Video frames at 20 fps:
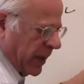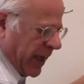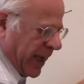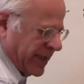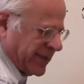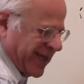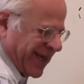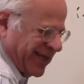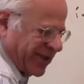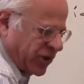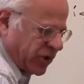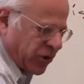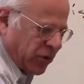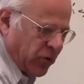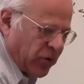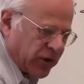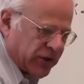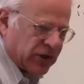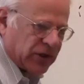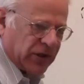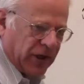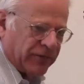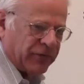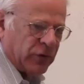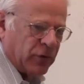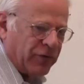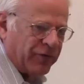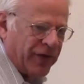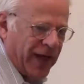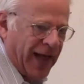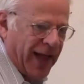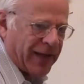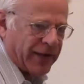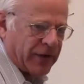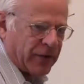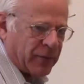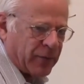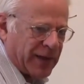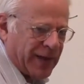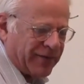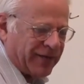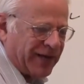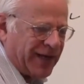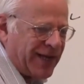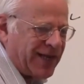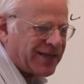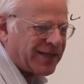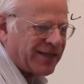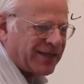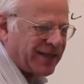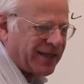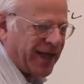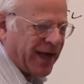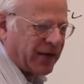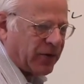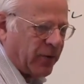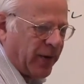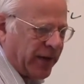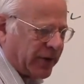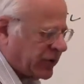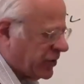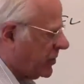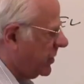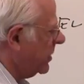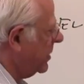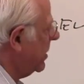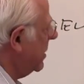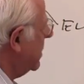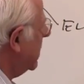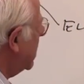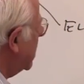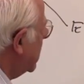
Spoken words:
as a source of new value. And we have an answer to that question.